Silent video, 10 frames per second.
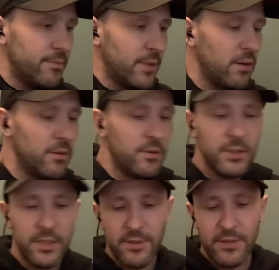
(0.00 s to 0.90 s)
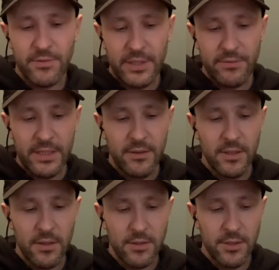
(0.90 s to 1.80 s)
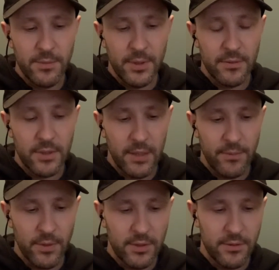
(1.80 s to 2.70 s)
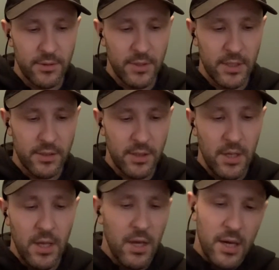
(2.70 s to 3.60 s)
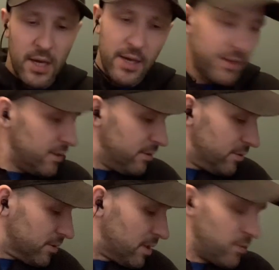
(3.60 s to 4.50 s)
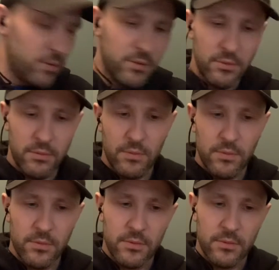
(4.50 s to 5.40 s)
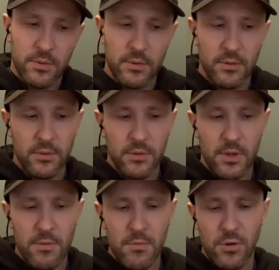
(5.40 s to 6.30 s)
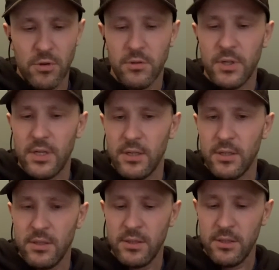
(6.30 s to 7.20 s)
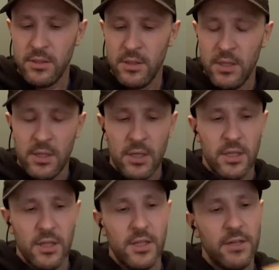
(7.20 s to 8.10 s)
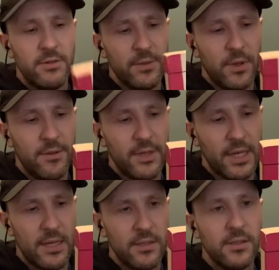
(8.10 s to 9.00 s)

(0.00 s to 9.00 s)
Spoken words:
I'll either usually read the other two, but I'm gonna do that. And then a couple more literary ones, I guess.